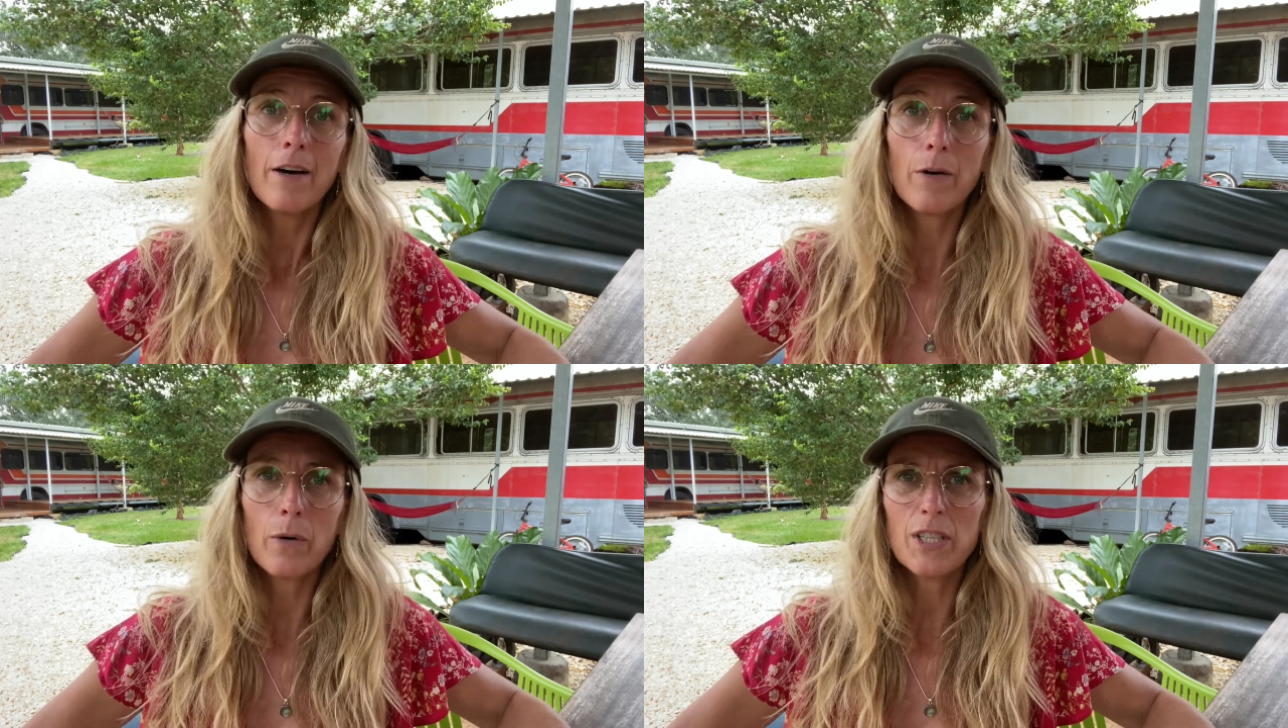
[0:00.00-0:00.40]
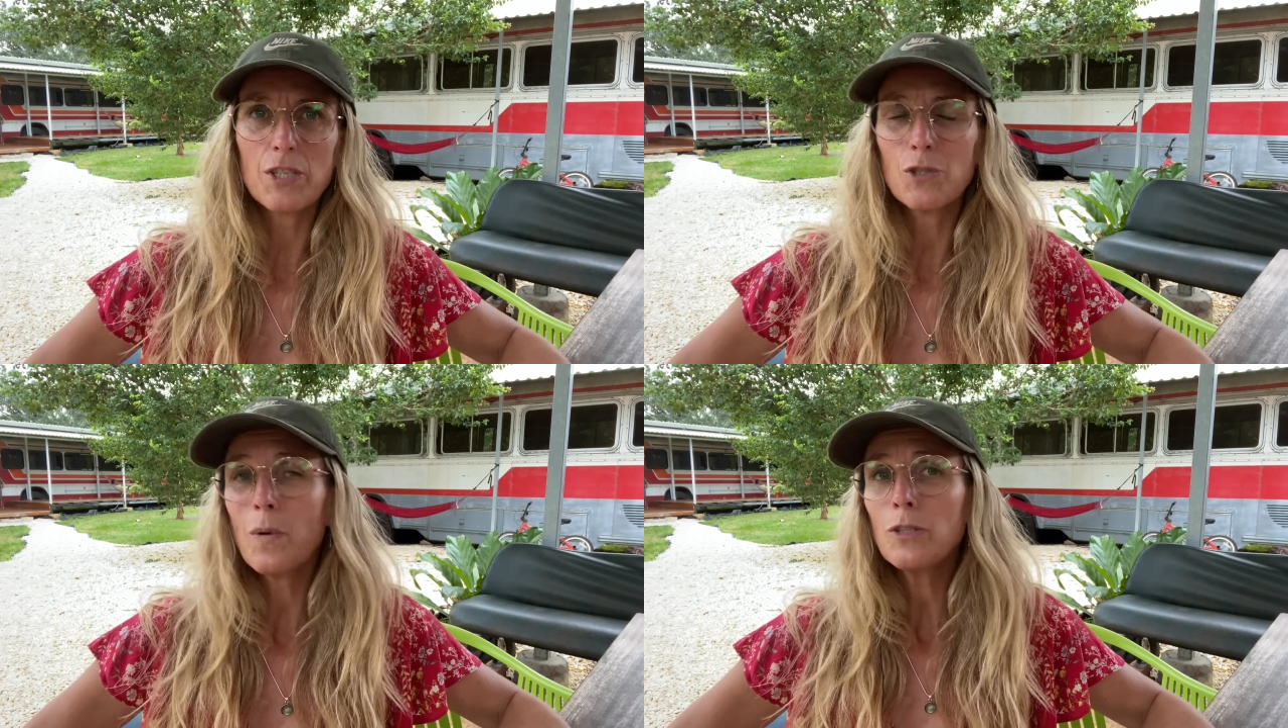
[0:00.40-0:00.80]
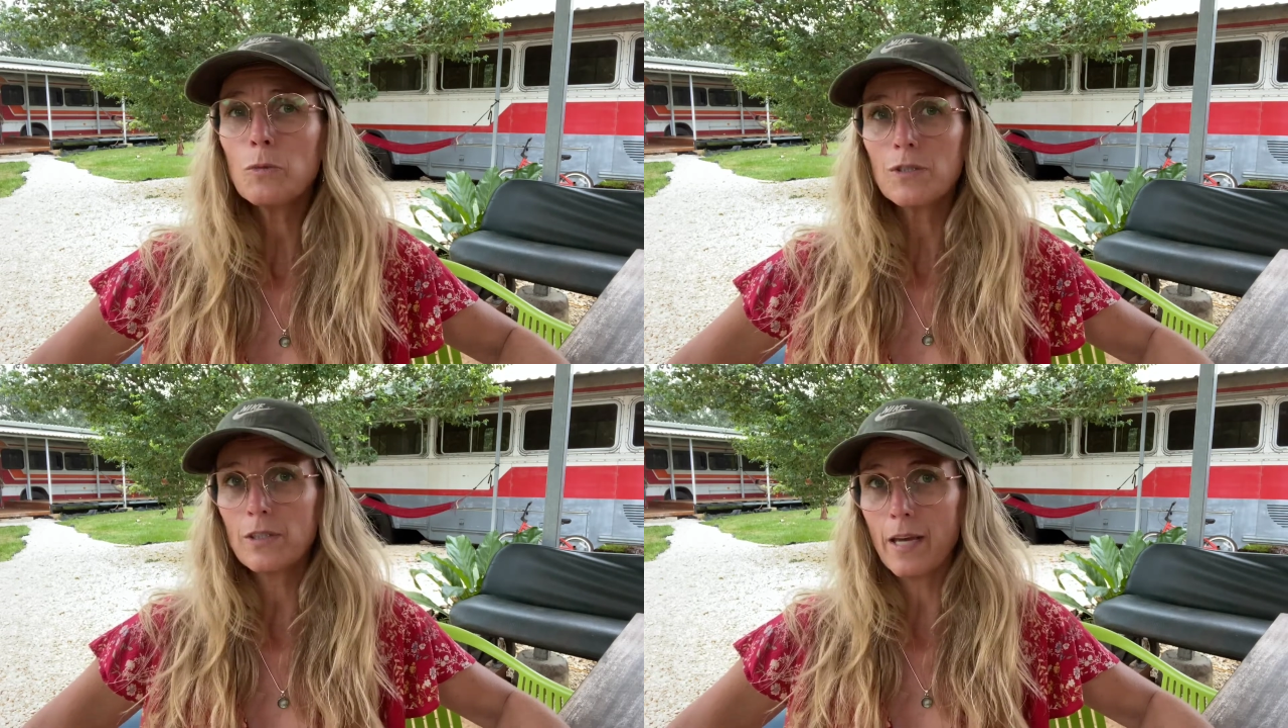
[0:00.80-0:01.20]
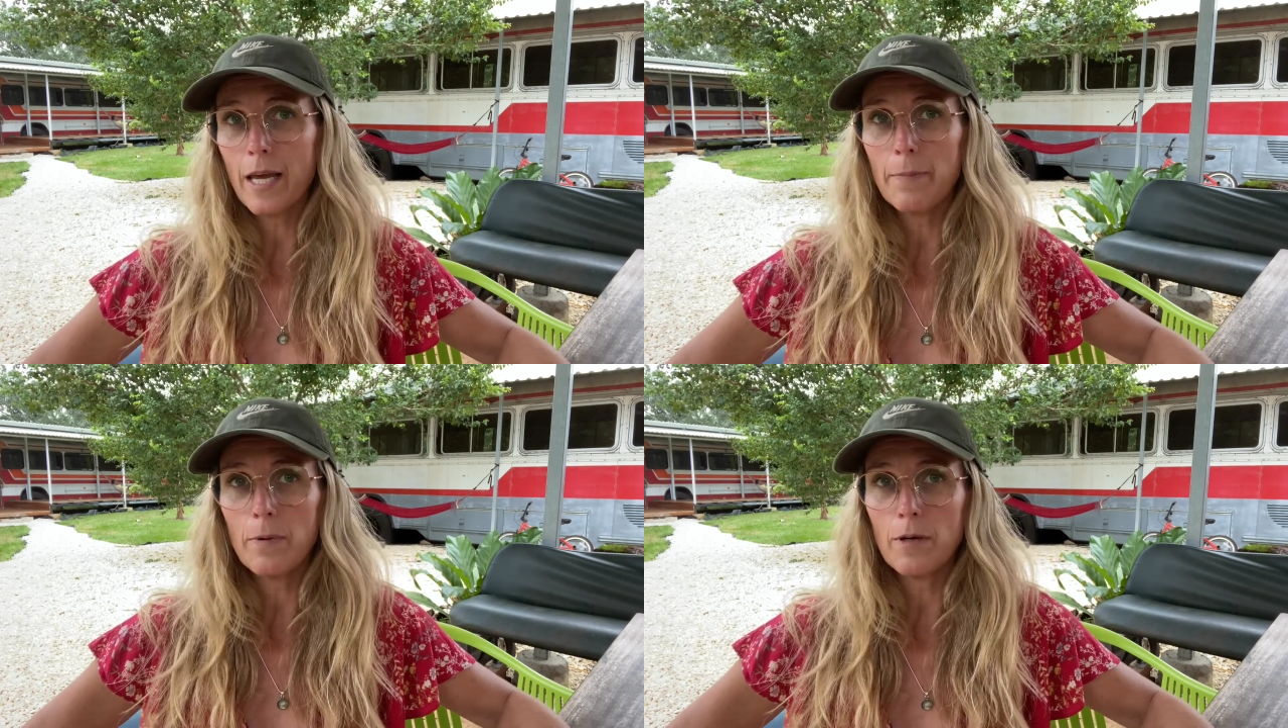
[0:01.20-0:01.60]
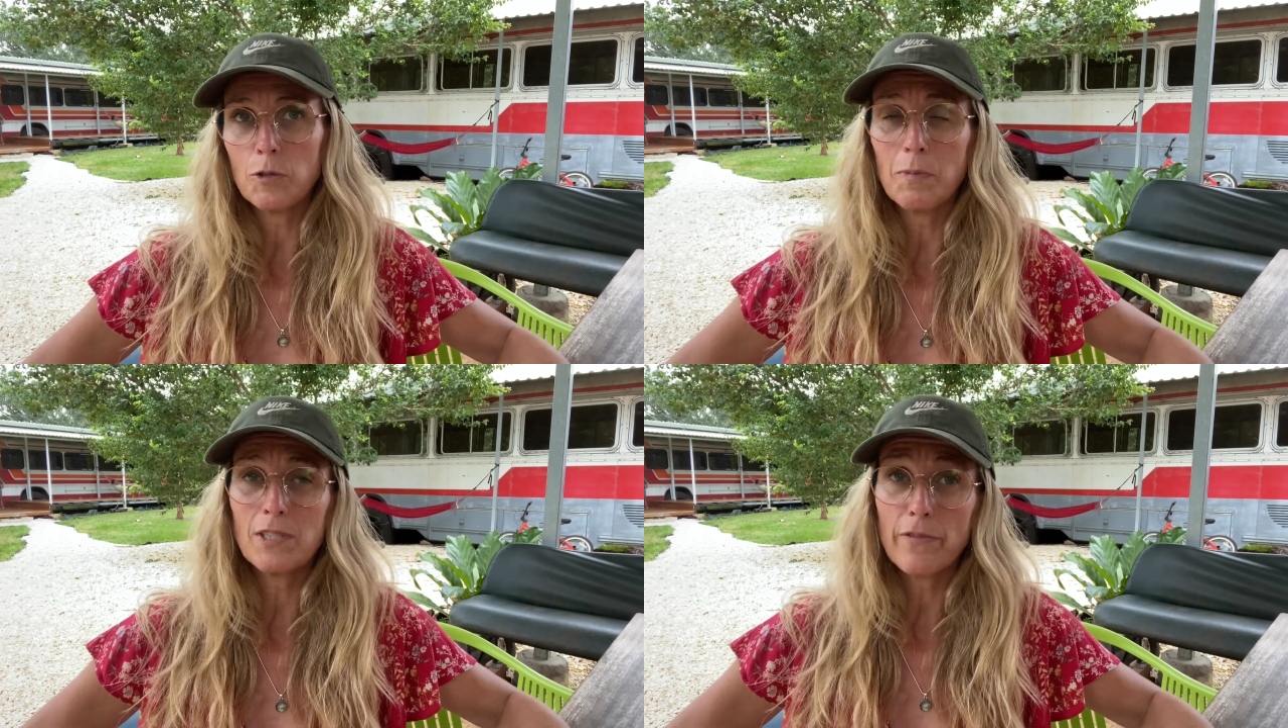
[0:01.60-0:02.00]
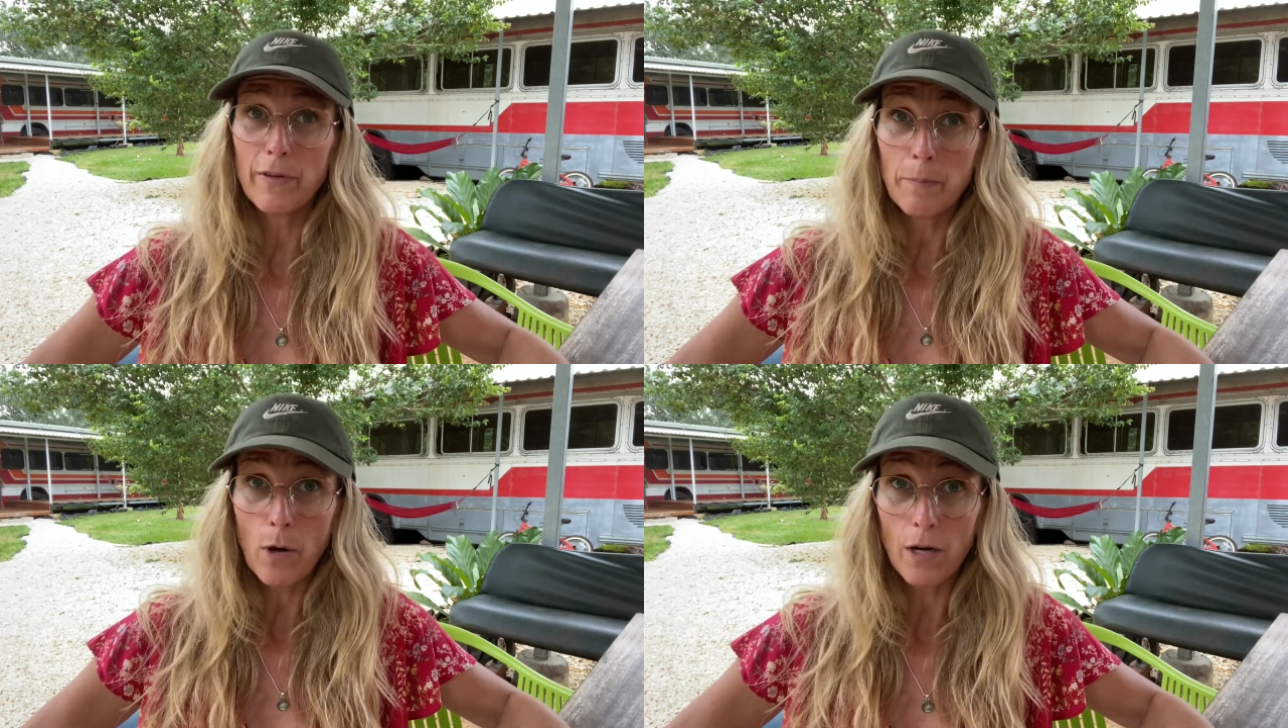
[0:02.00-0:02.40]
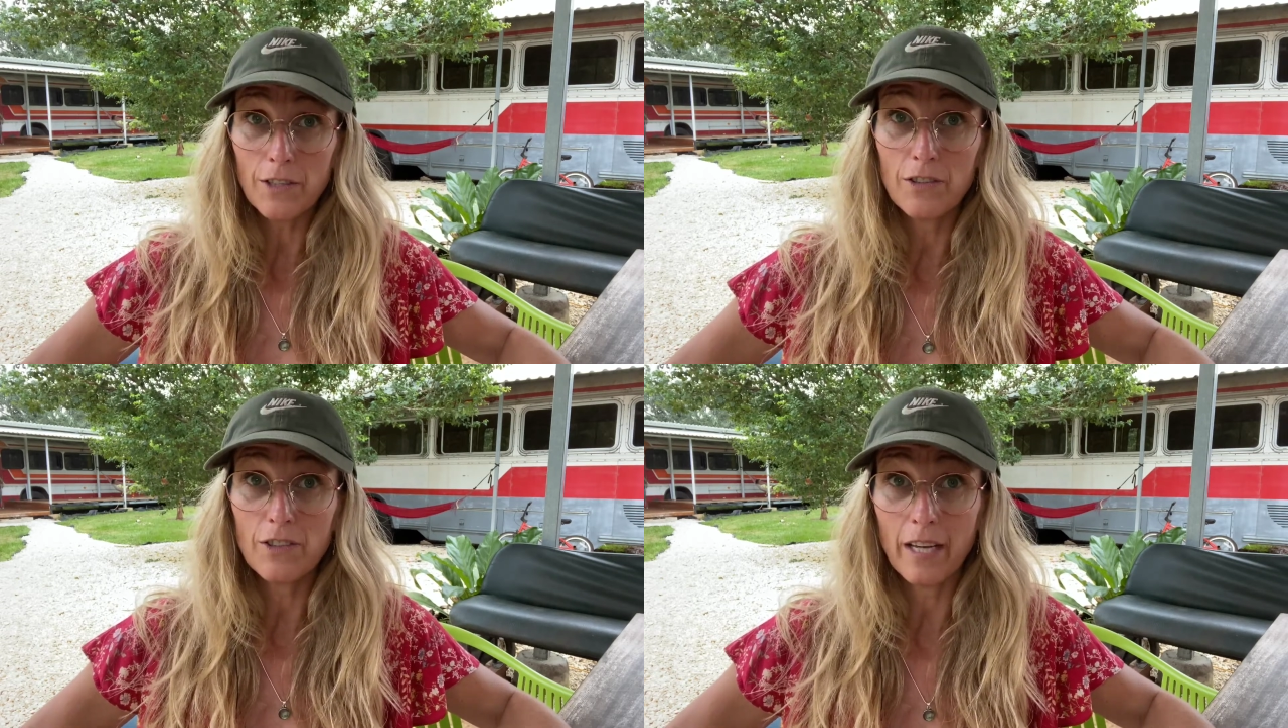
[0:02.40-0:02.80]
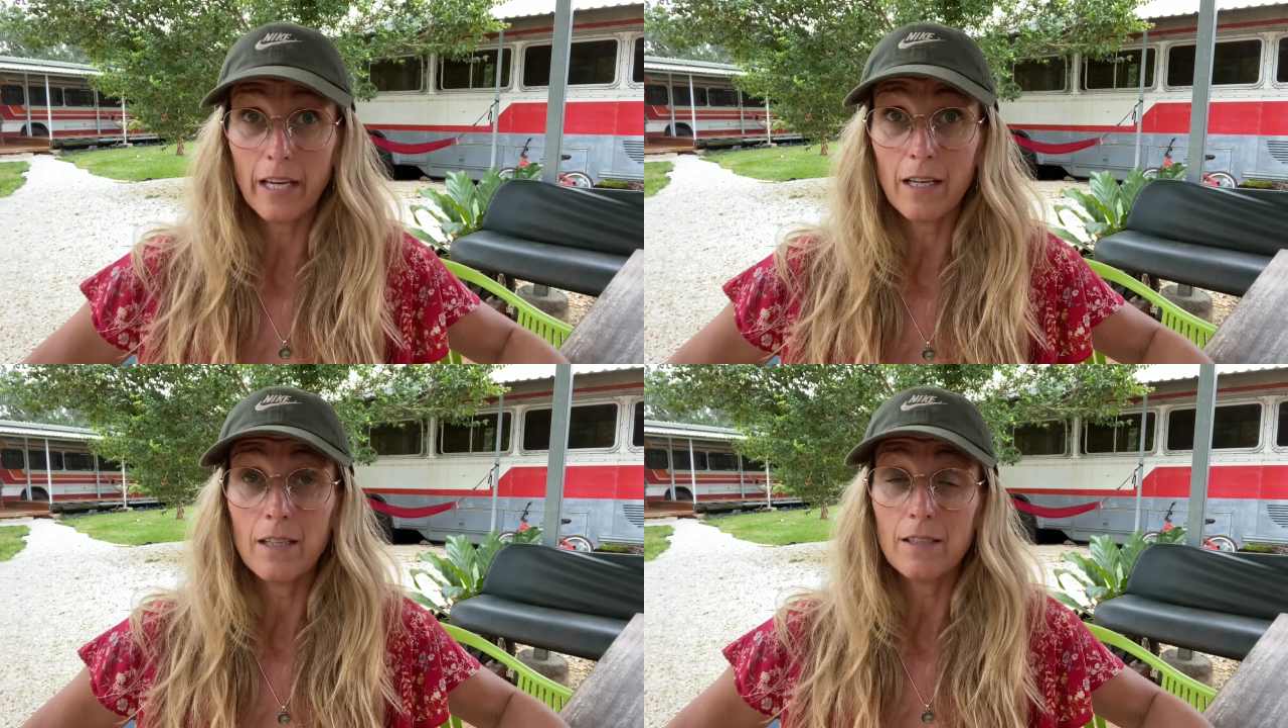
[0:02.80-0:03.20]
or just want to escape a specific politics